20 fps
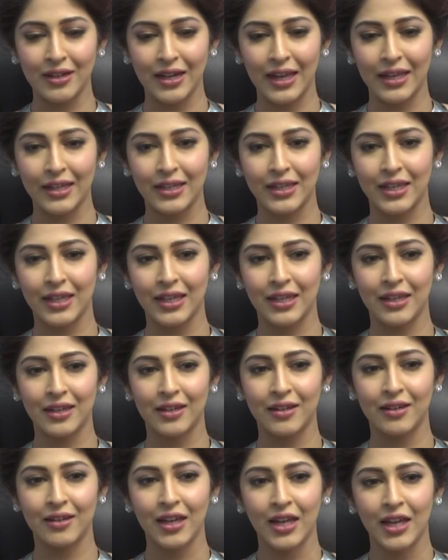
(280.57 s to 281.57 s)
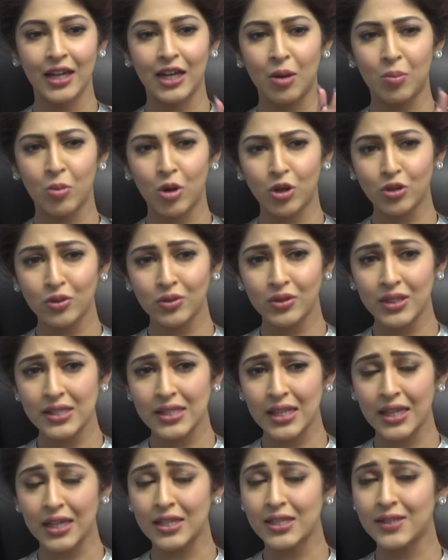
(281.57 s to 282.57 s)
Like, he'll come onto the
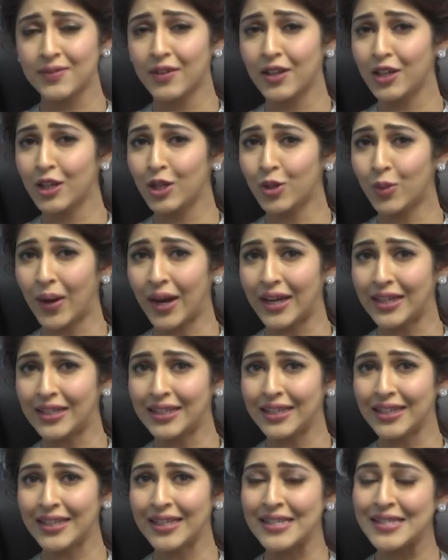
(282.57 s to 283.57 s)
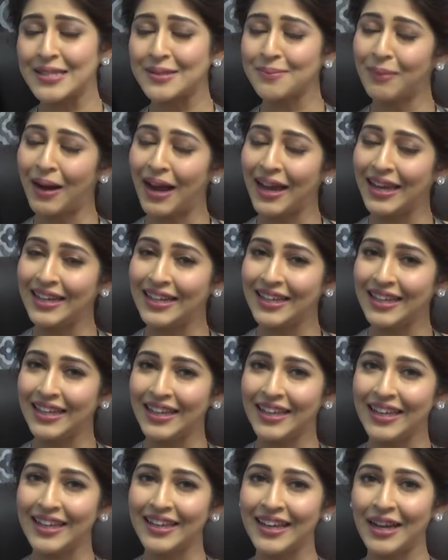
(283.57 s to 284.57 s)
sets very quietly,
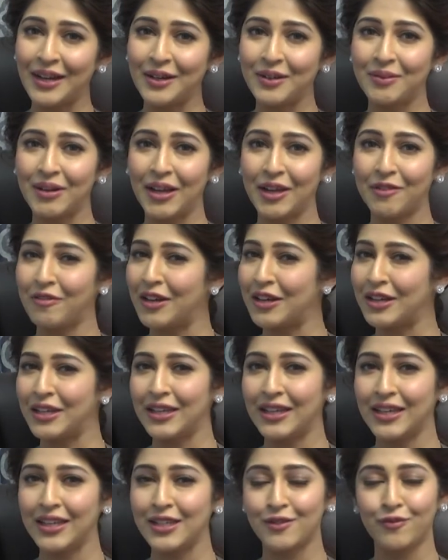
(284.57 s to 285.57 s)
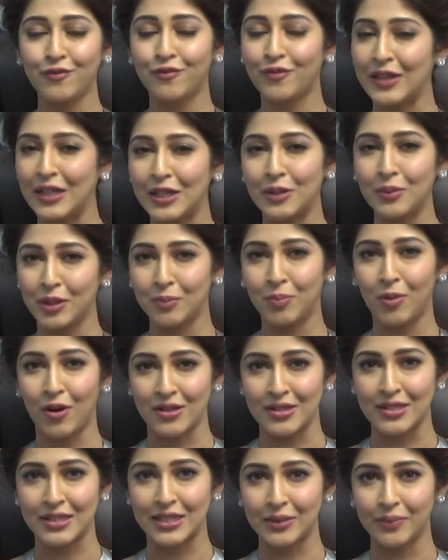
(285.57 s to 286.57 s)
smiling, and like he's filled with
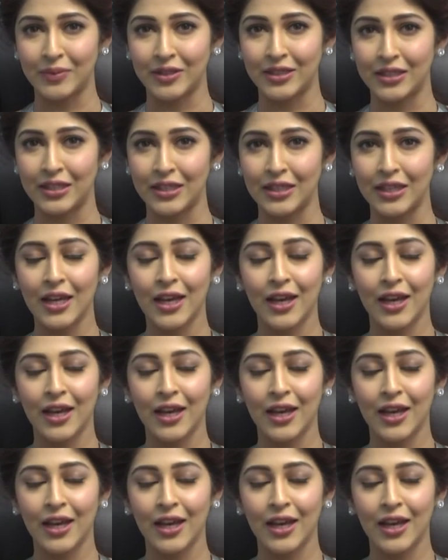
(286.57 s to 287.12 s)
positivity.